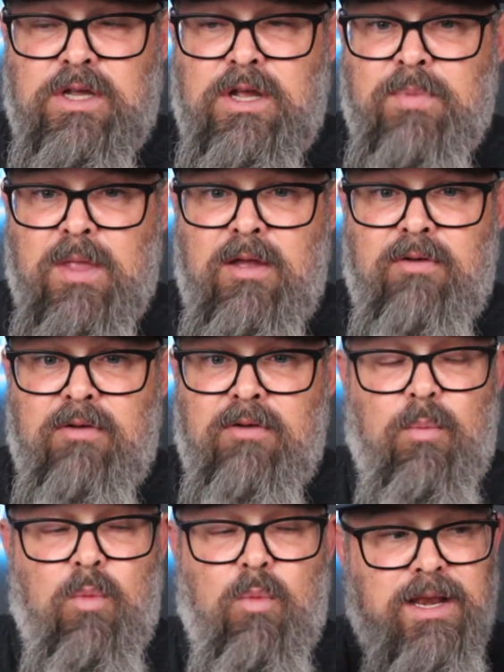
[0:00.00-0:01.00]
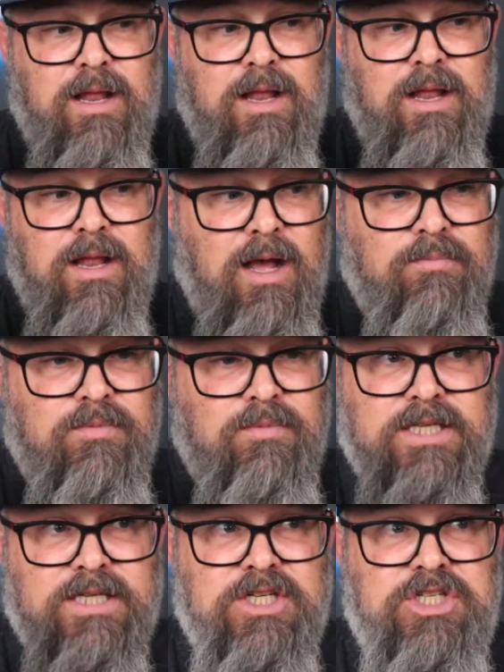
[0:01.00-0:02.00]
from what the
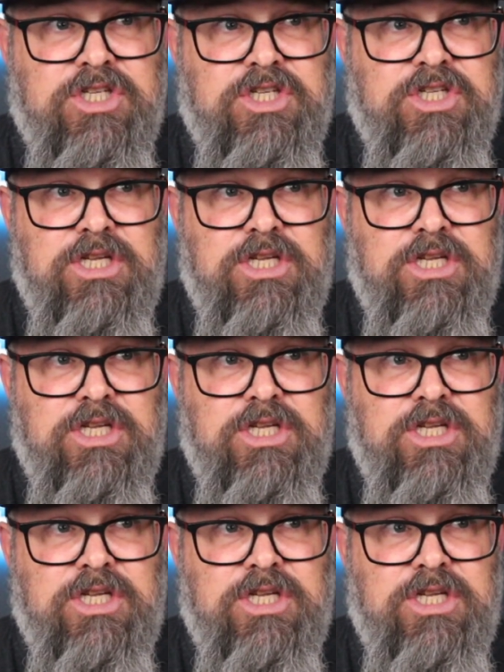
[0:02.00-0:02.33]
Sashimi 2